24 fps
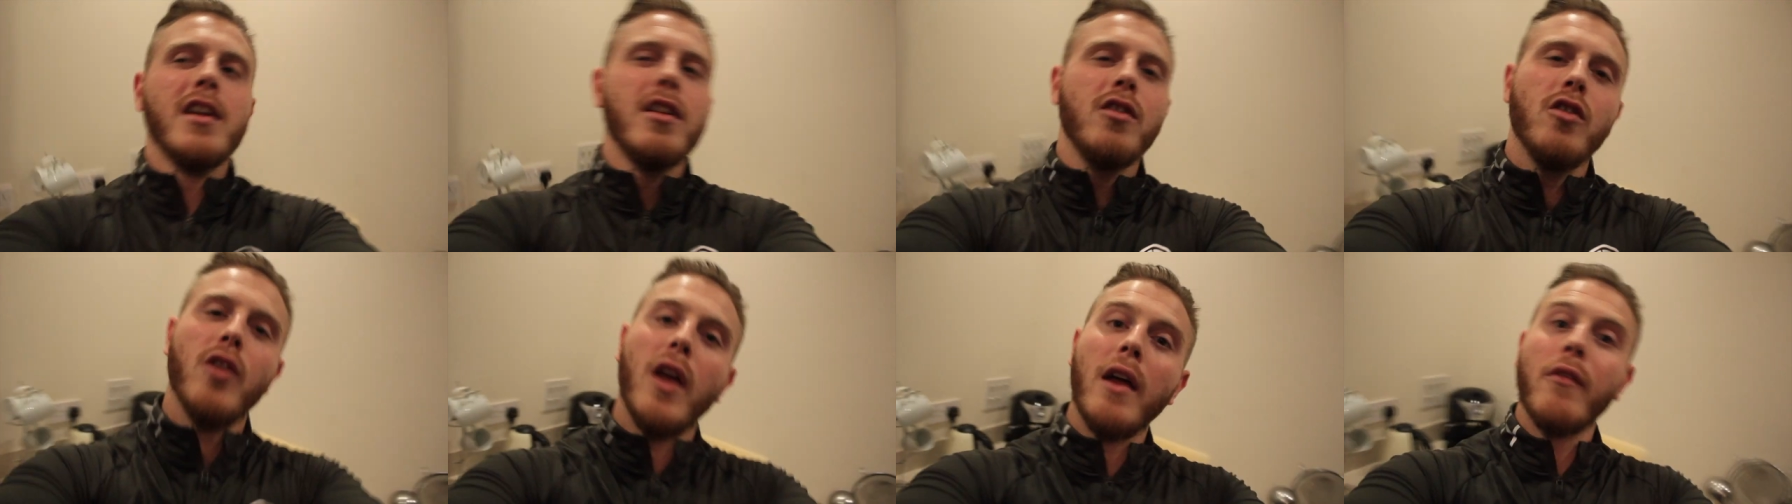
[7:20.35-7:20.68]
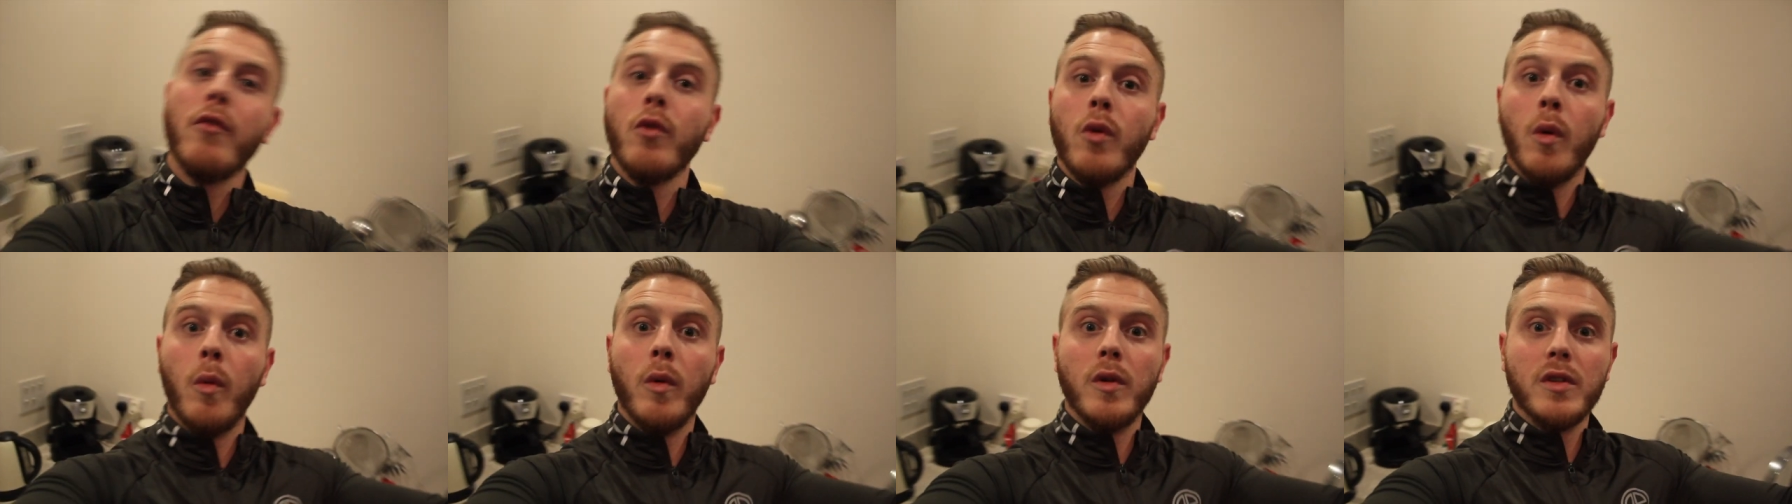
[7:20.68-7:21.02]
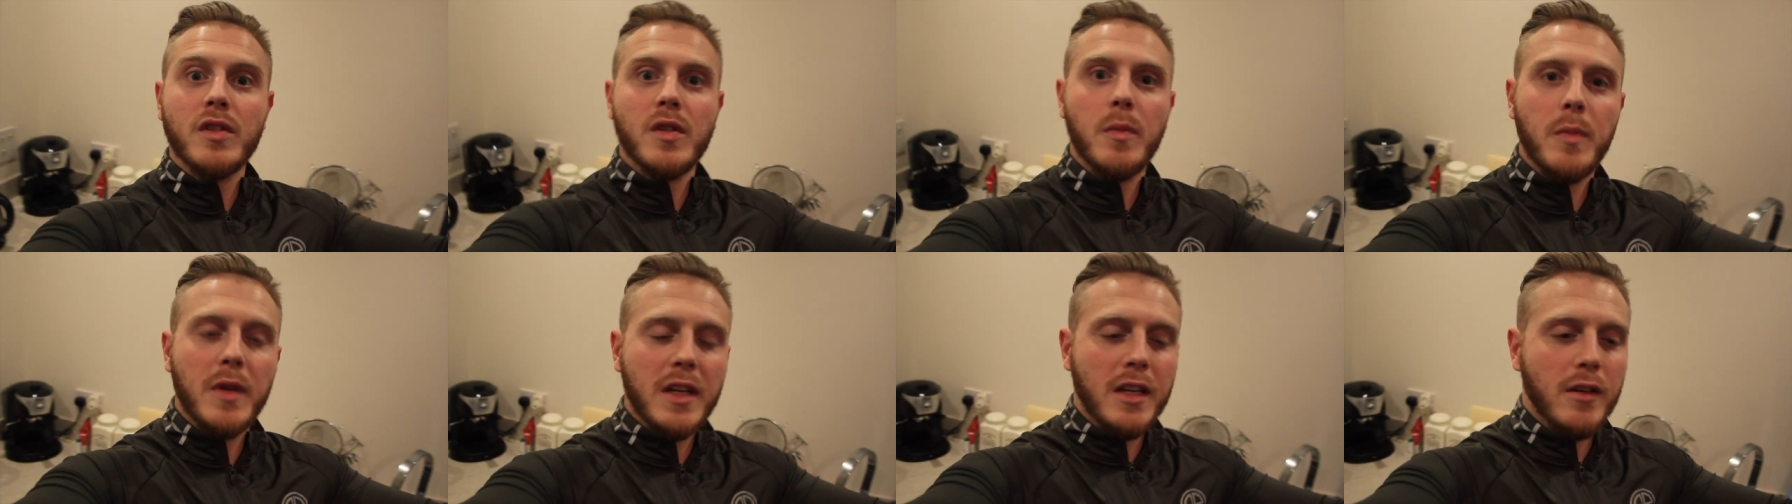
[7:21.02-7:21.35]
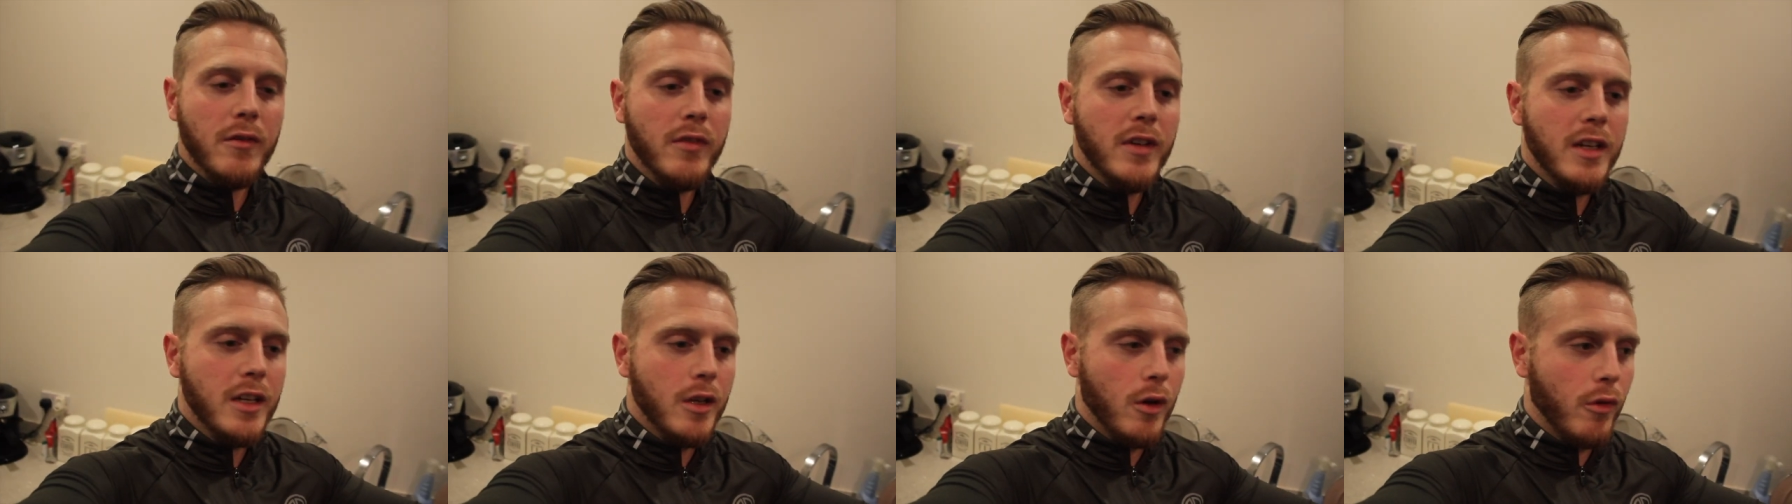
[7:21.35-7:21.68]
not everyone wants to be in a
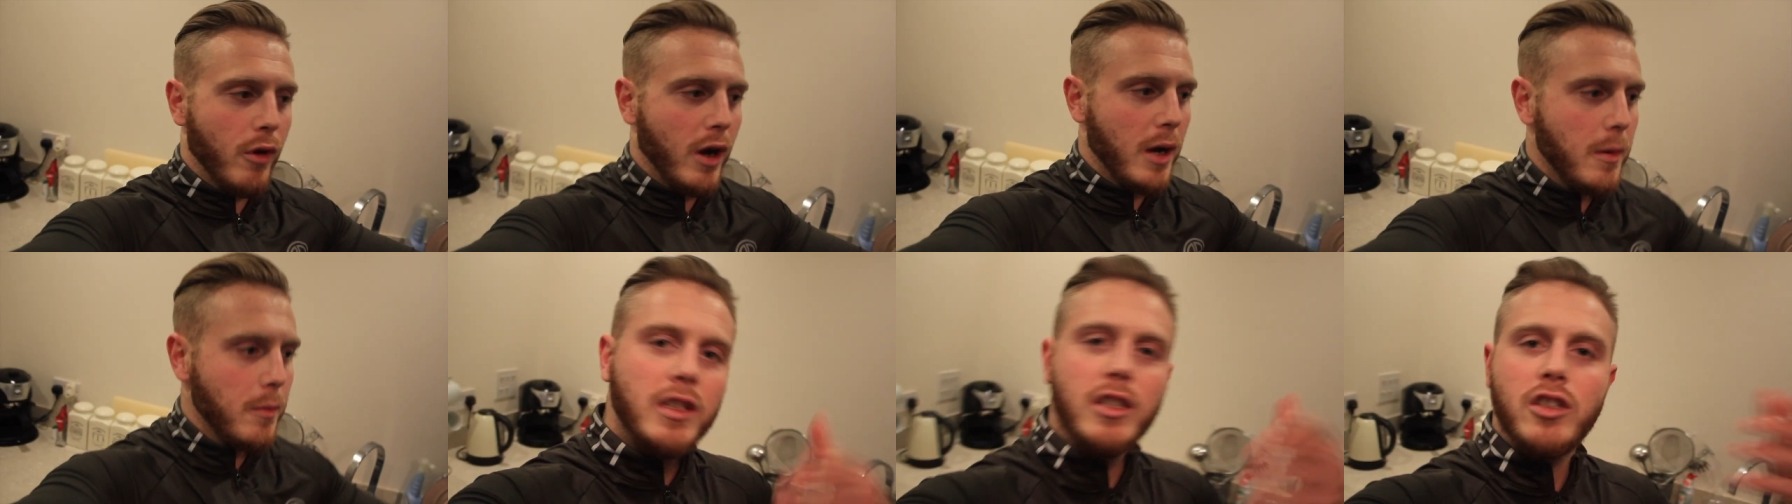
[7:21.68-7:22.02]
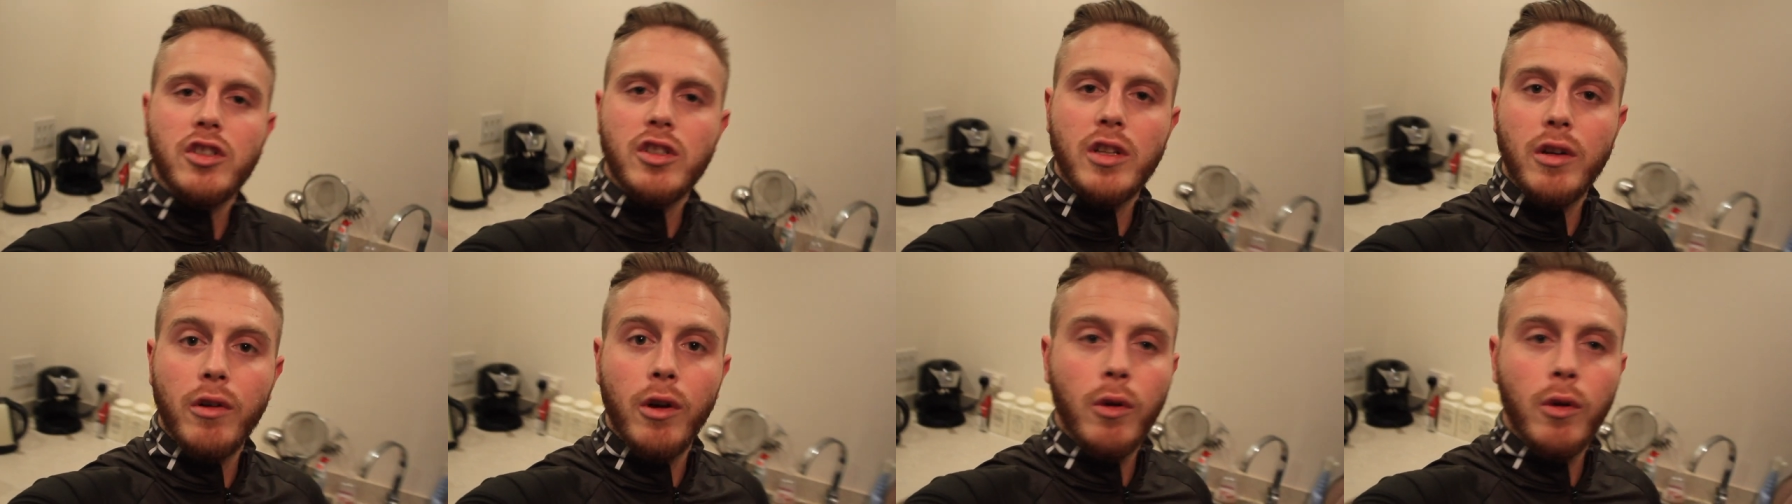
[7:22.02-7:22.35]
video, right? Each their